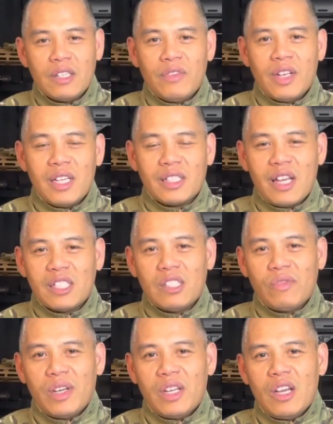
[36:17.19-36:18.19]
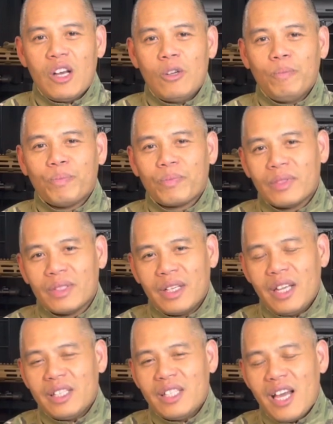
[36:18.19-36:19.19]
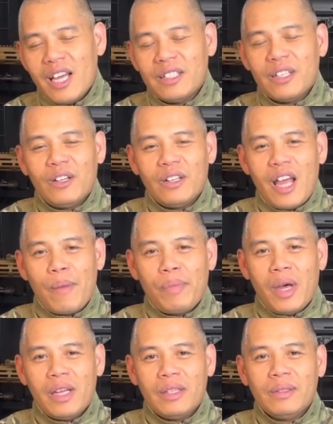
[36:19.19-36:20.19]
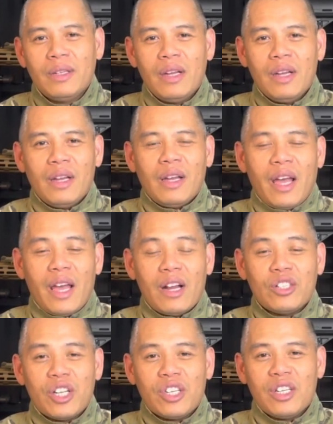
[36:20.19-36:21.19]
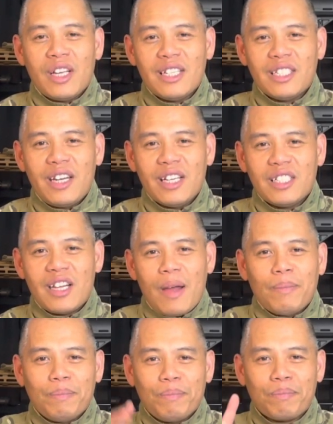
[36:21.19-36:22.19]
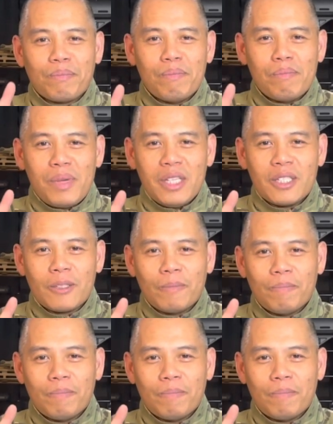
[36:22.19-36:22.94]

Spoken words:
If you guys like this video, hit that, you know, like button, and I'll check you guys the next time. Peace.